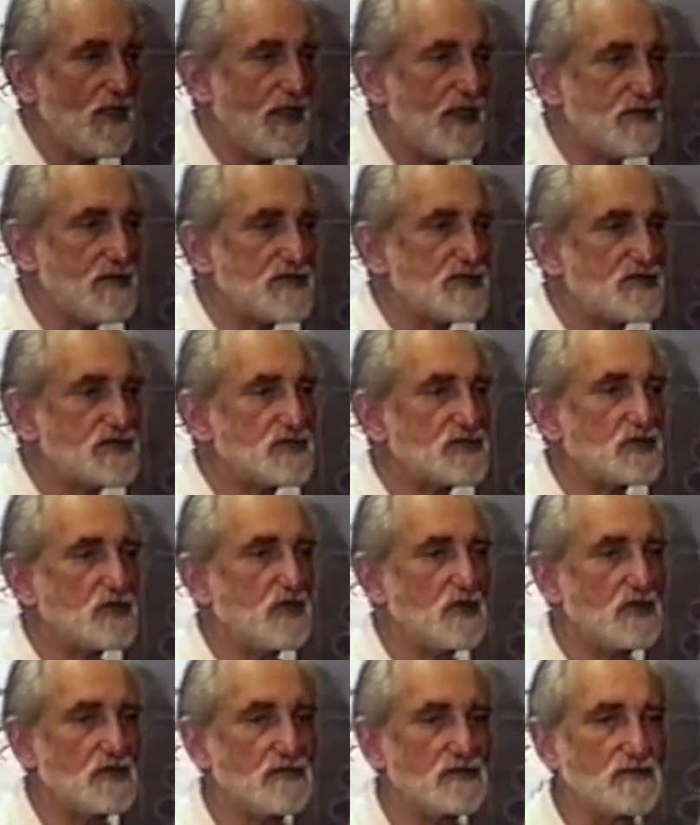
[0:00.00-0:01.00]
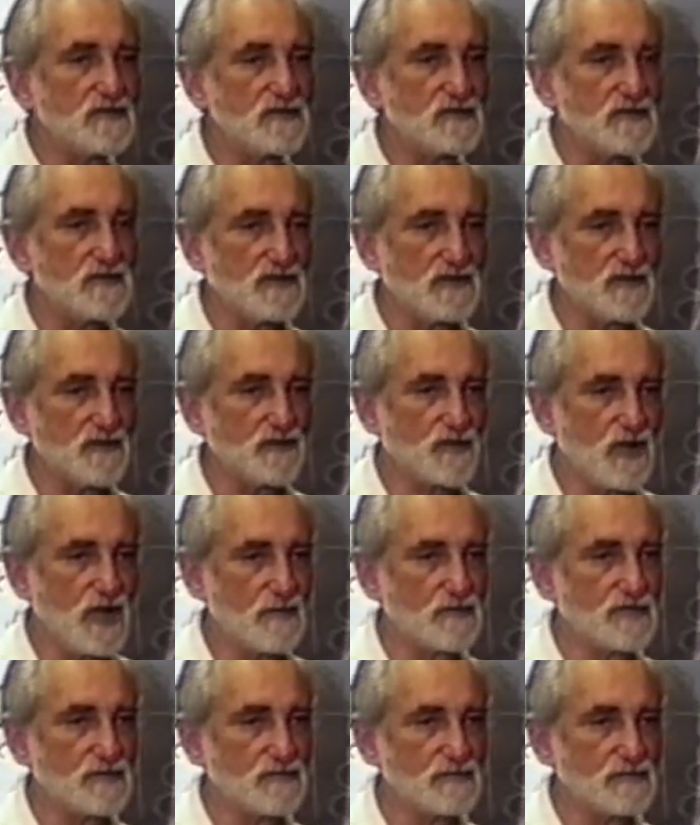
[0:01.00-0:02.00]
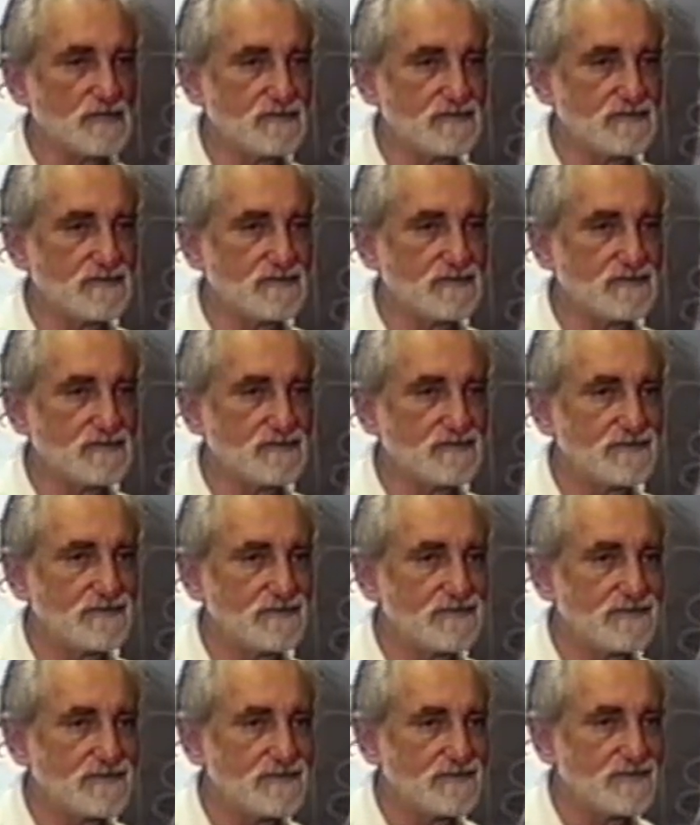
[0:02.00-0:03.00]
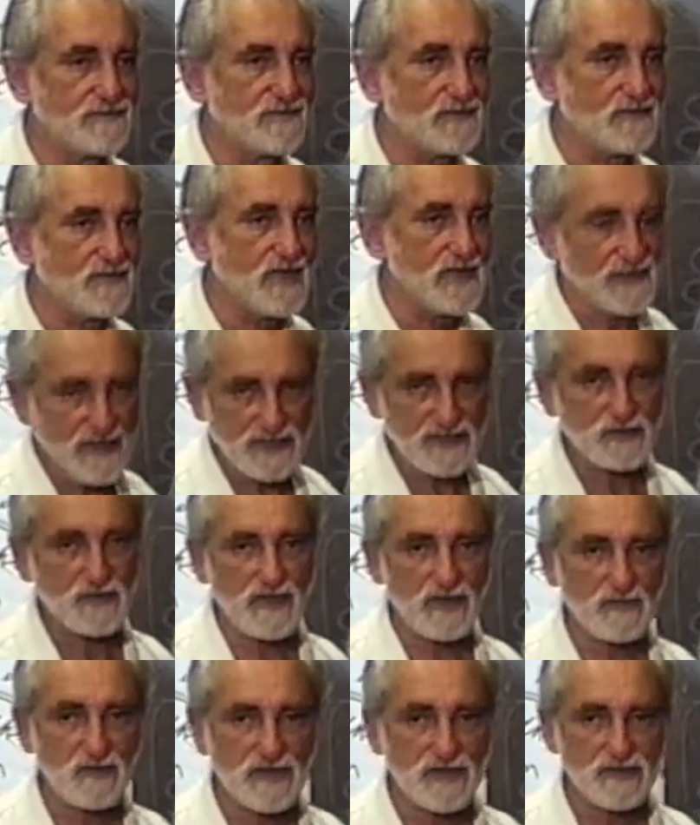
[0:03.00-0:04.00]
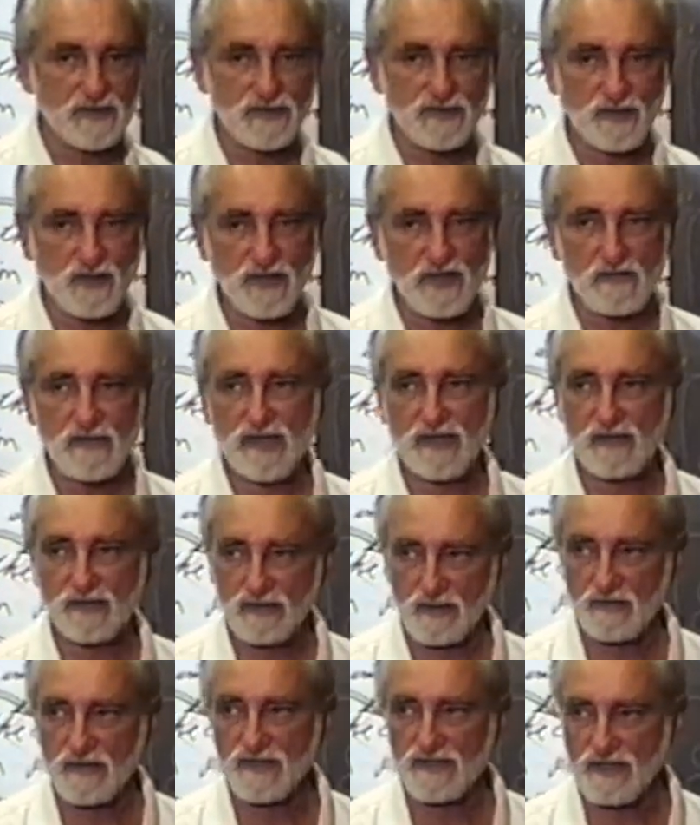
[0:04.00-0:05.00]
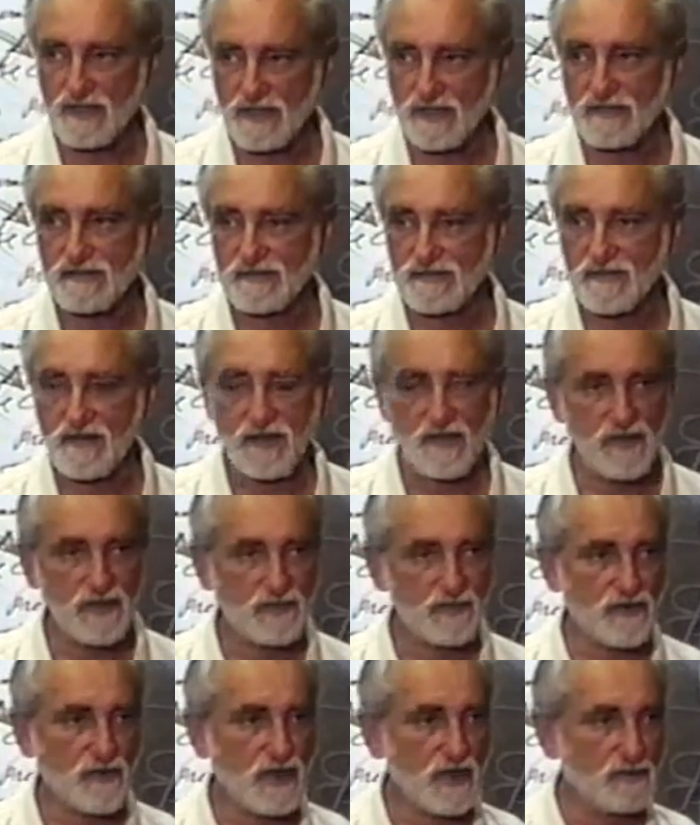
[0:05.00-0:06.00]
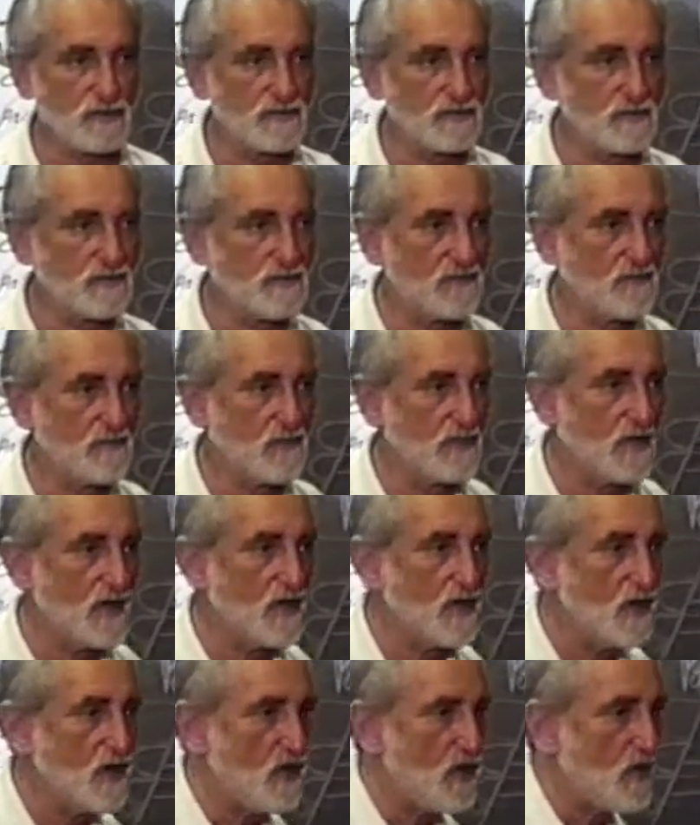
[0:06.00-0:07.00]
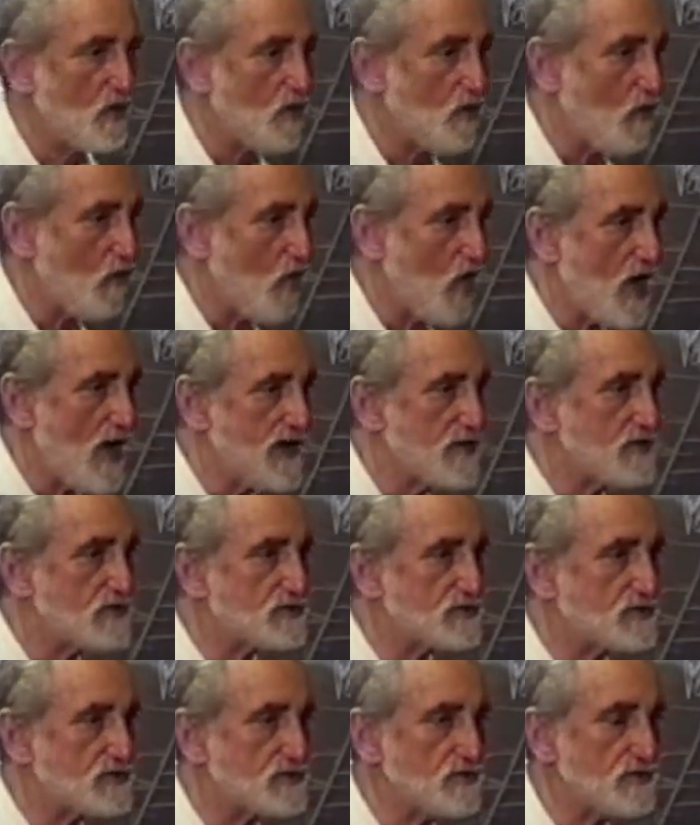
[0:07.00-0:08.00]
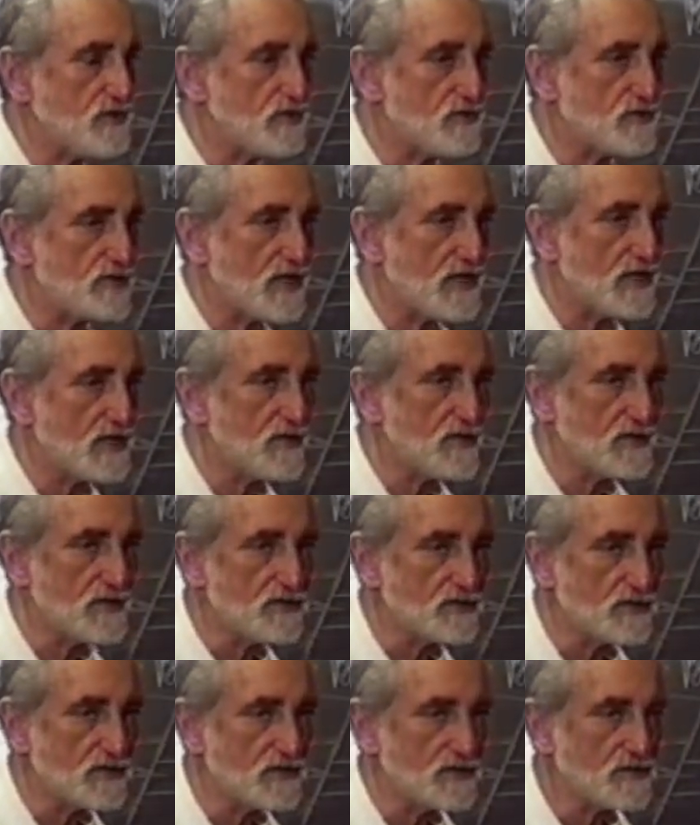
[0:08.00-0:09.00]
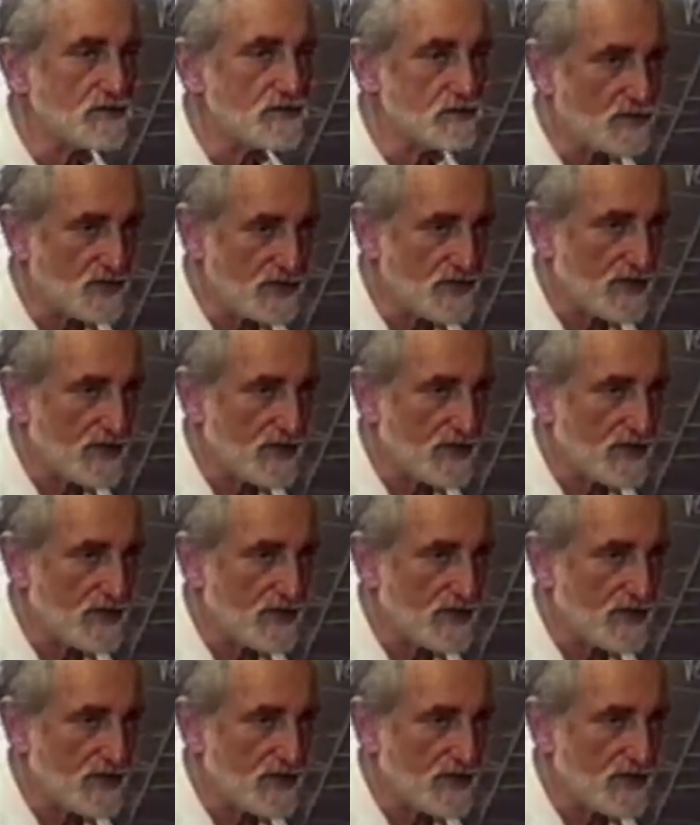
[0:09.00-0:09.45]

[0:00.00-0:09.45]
And this is called the problem. And that's what I wanted to talk about a little bit tonight the problem. Why does pseudo Dionysius or